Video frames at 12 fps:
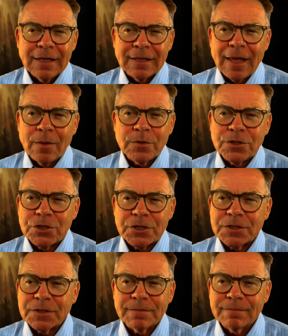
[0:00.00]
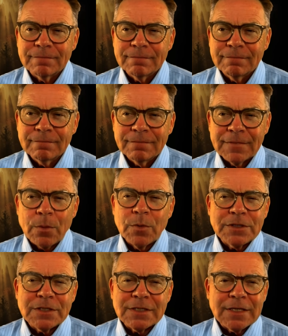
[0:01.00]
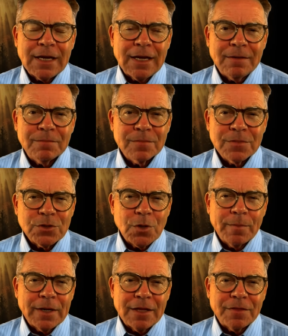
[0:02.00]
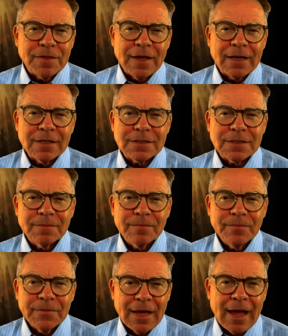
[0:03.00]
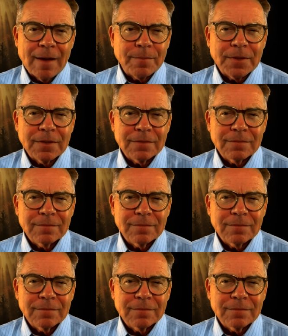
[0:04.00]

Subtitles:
And they would see so many things happen.